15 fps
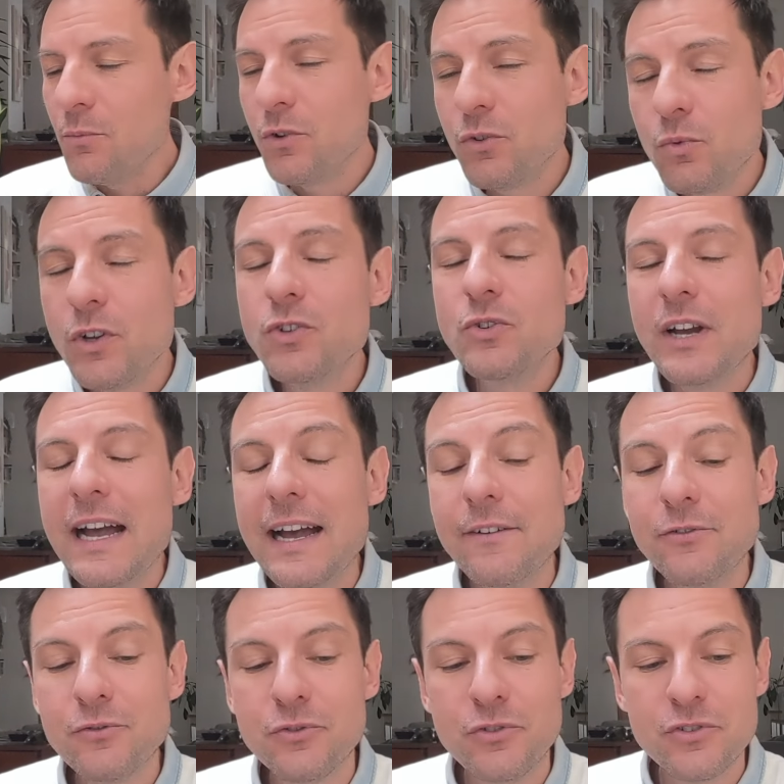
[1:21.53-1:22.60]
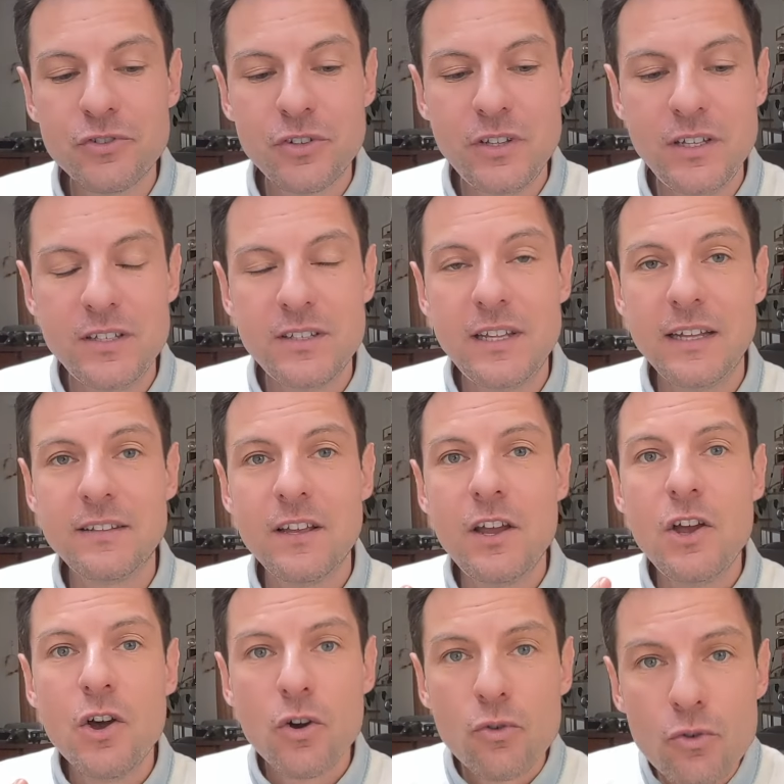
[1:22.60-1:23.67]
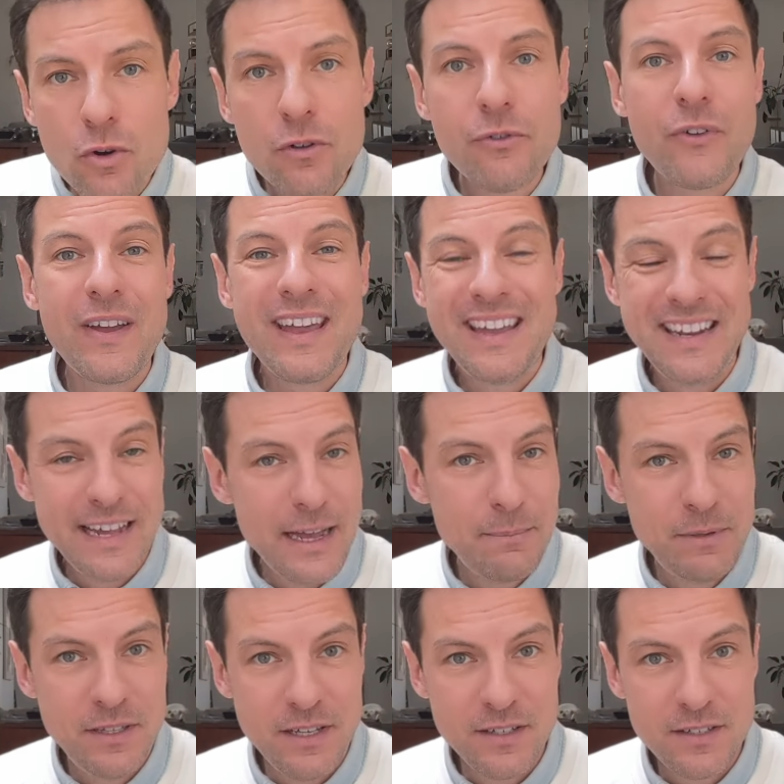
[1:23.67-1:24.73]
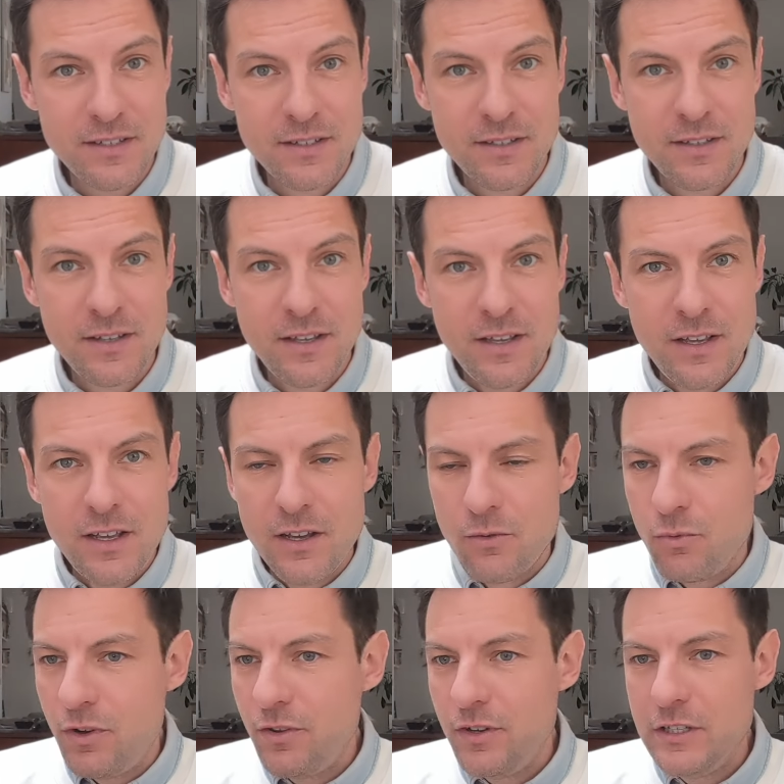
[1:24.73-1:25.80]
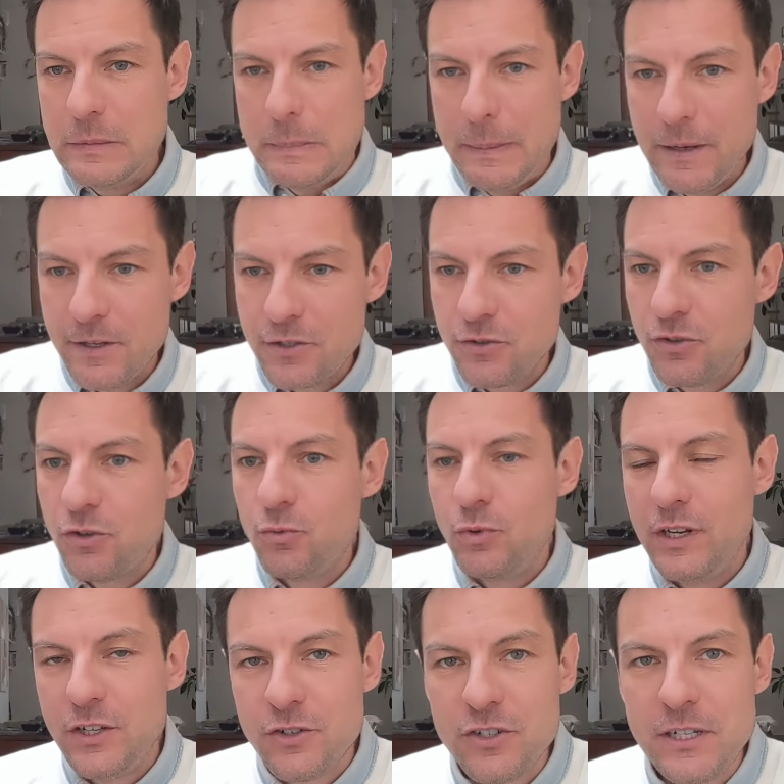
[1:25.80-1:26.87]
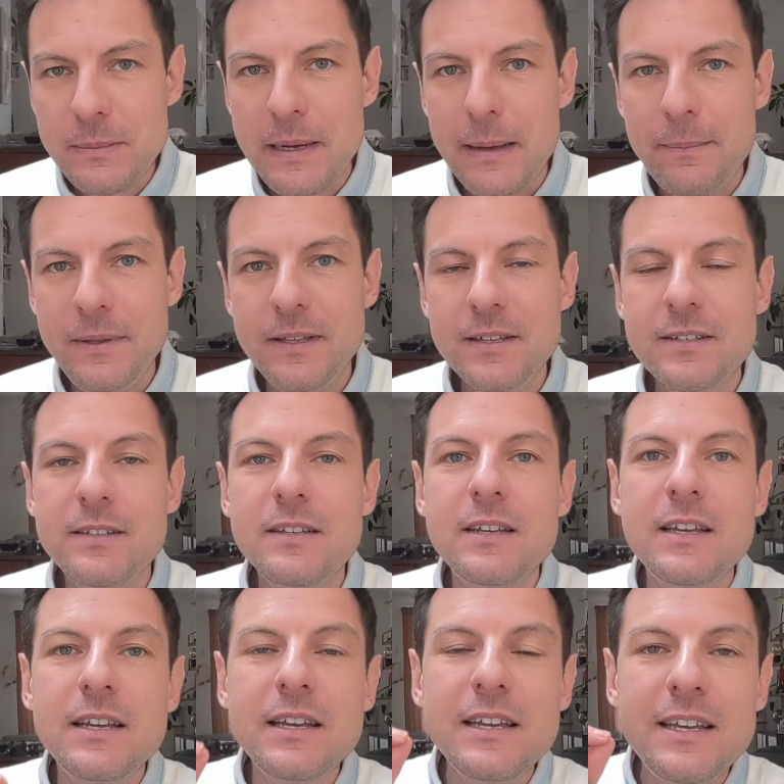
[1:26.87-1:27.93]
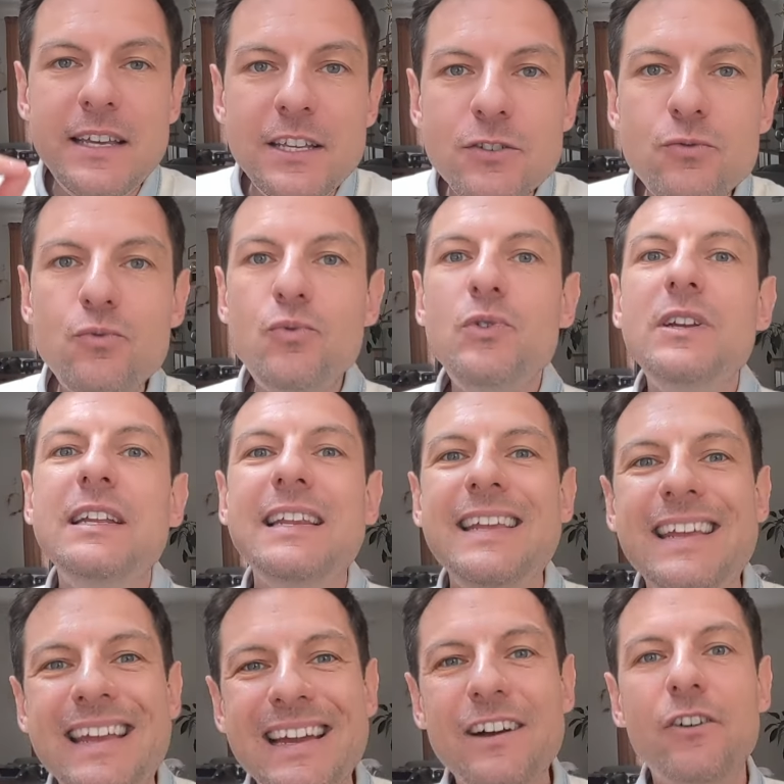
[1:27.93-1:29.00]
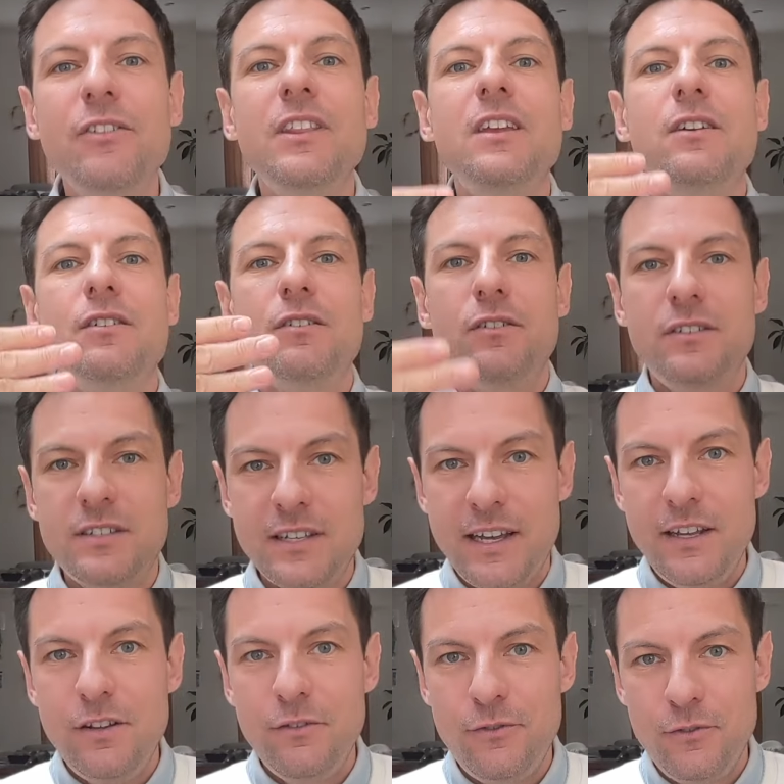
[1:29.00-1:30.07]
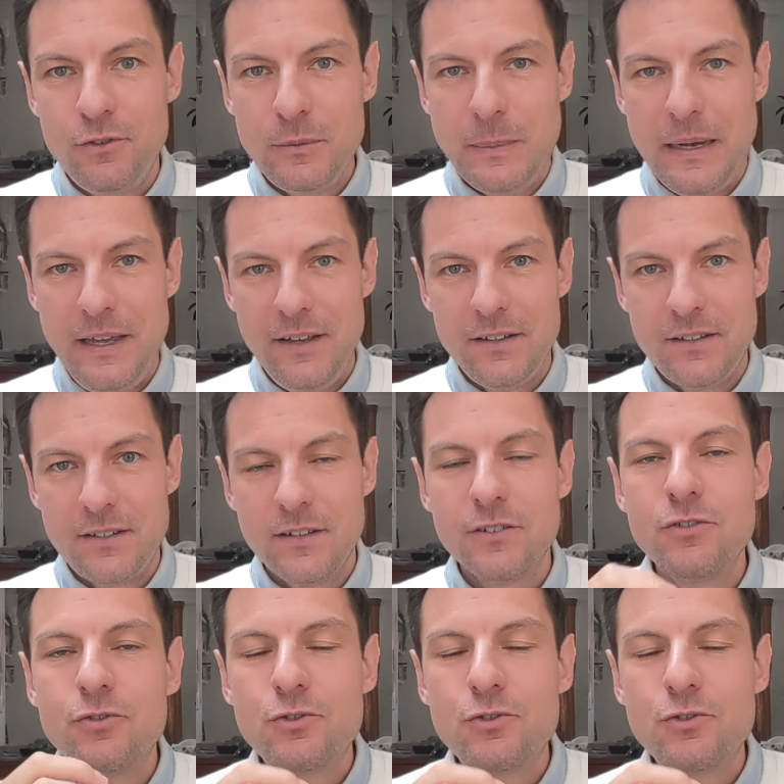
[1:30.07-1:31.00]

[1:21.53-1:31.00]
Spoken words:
But what you have to understand is that growth and happiness, whether it's personal, relationship happiness, is really on the other side of those barriers.